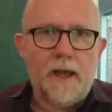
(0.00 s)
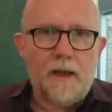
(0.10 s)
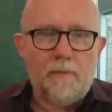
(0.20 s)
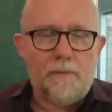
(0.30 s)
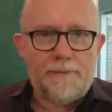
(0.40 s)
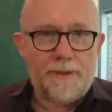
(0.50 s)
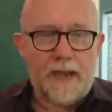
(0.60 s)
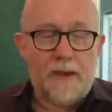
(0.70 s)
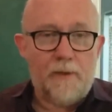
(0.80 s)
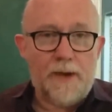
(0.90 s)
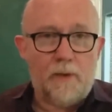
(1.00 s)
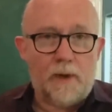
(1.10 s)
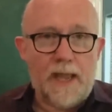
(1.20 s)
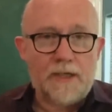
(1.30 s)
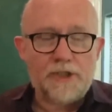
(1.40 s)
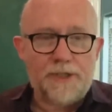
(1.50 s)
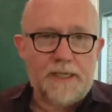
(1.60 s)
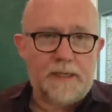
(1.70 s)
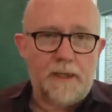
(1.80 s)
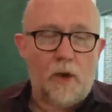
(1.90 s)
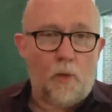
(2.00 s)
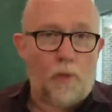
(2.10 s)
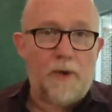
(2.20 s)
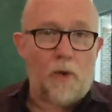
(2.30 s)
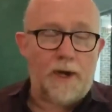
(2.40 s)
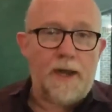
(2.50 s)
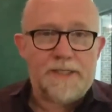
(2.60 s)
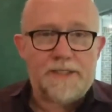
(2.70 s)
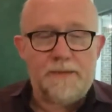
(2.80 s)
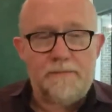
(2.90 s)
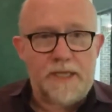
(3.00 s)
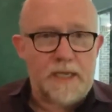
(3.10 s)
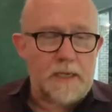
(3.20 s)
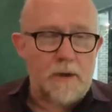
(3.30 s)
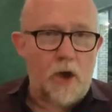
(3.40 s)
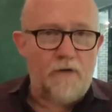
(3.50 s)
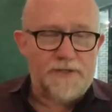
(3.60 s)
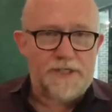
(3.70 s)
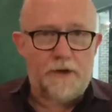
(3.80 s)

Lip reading: to the light, and Trump couldn't handle it. He was